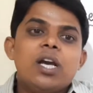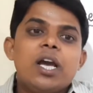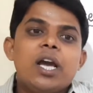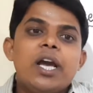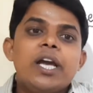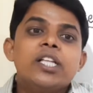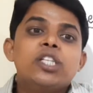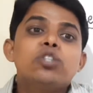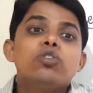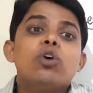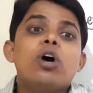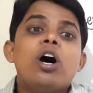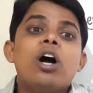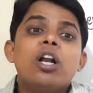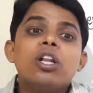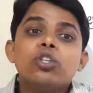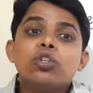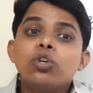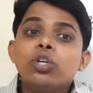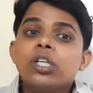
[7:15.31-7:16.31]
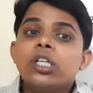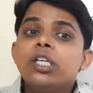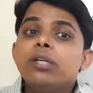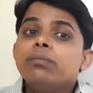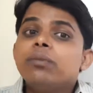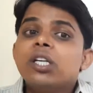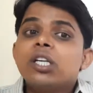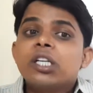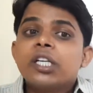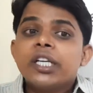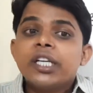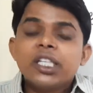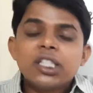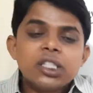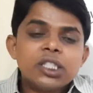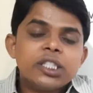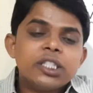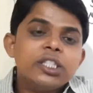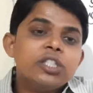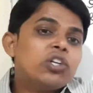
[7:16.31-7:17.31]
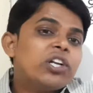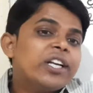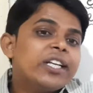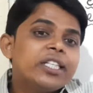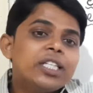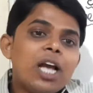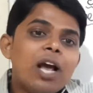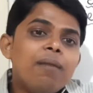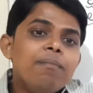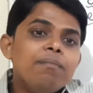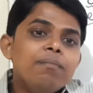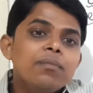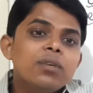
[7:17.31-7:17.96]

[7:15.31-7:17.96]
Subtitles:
As you also give the test in your exam,